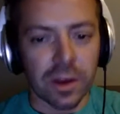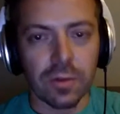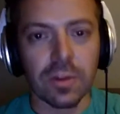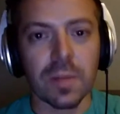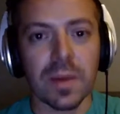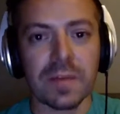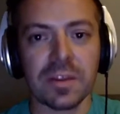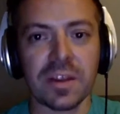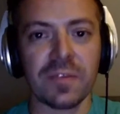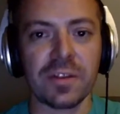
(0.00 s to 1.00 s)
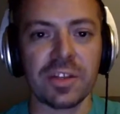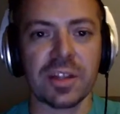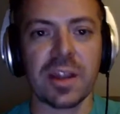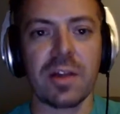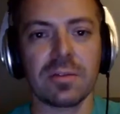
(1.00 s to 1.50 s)
cool. I'm gonna have to definitely check
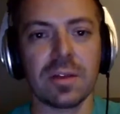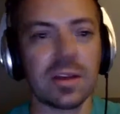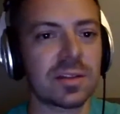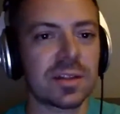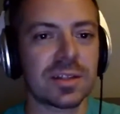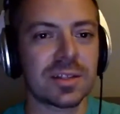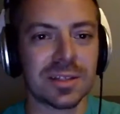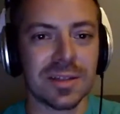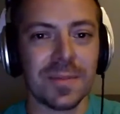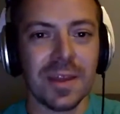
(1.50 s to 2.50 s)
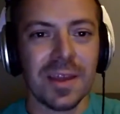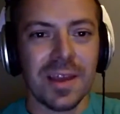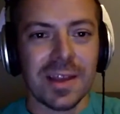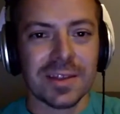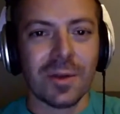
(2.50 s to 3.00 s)
that out because
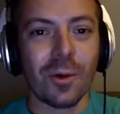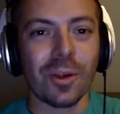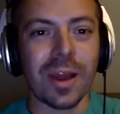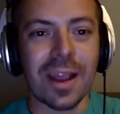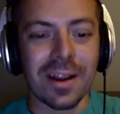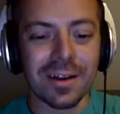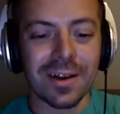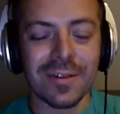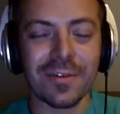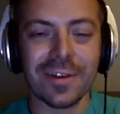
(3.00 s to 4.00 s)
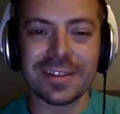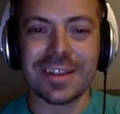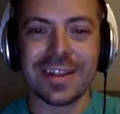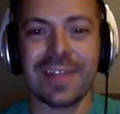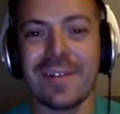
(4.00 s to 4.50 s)
it's a whole era of wrestling
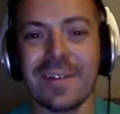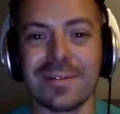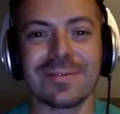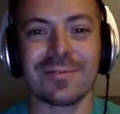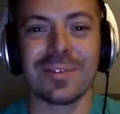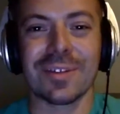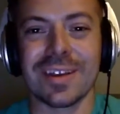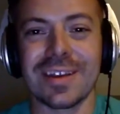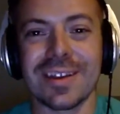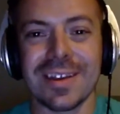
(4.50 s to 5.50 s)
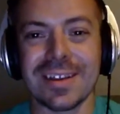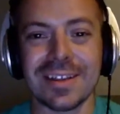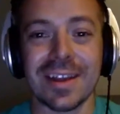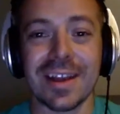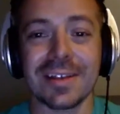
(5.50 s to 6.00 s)
that I found really
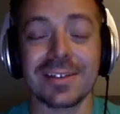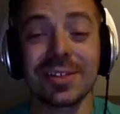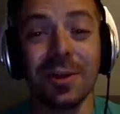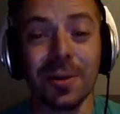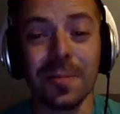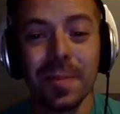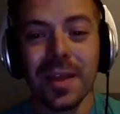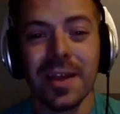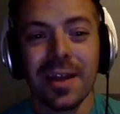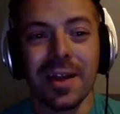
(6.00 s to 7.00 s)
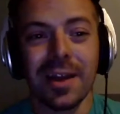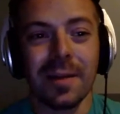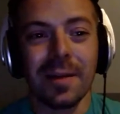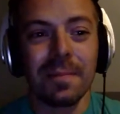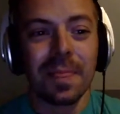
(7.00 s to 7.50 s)
exciting. So
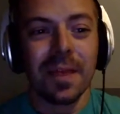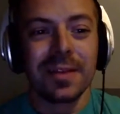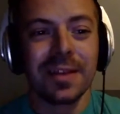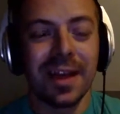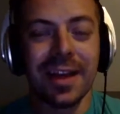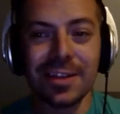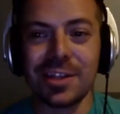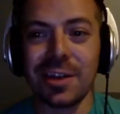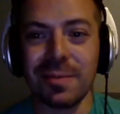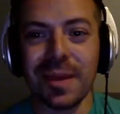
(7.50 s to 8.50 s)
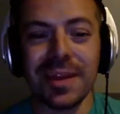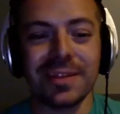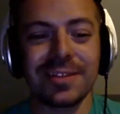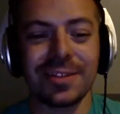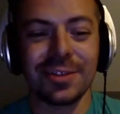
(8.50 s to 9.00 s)
to kind of jump
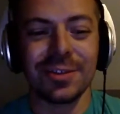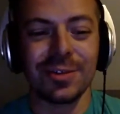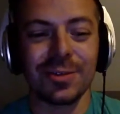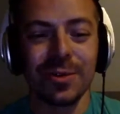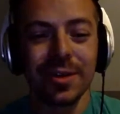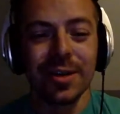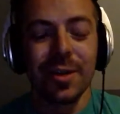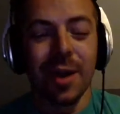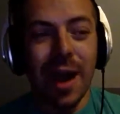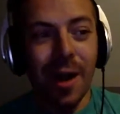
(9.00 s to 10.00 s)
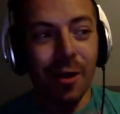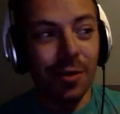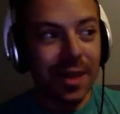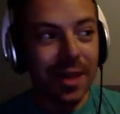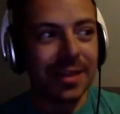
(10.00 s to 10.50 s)
into how
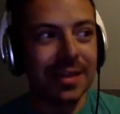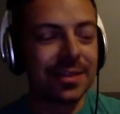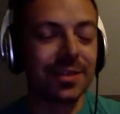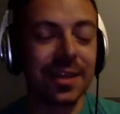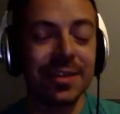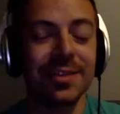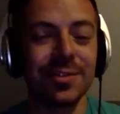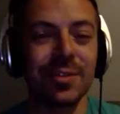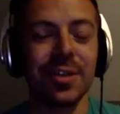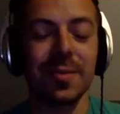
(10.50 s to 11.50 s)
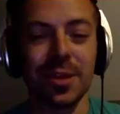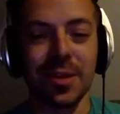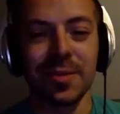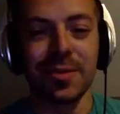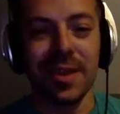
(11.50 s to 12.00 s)
that leads into the
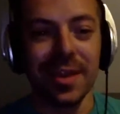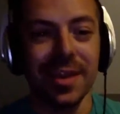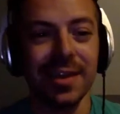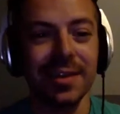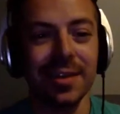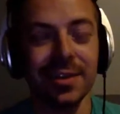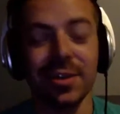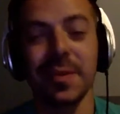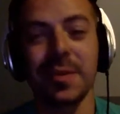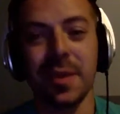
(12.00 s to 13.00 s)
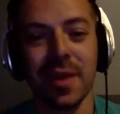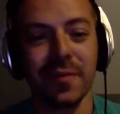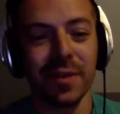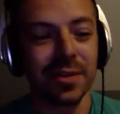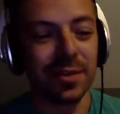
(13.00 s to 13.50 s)
WWE and
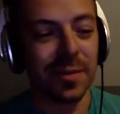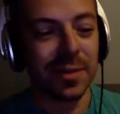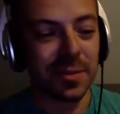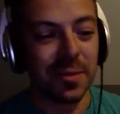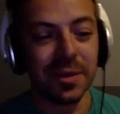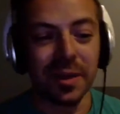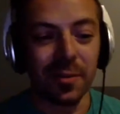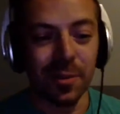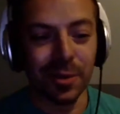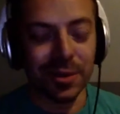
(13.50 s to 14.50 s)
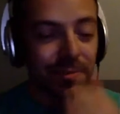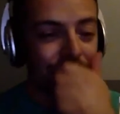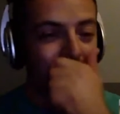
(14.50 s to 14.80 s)
WWF and WCW Monday Night Wars.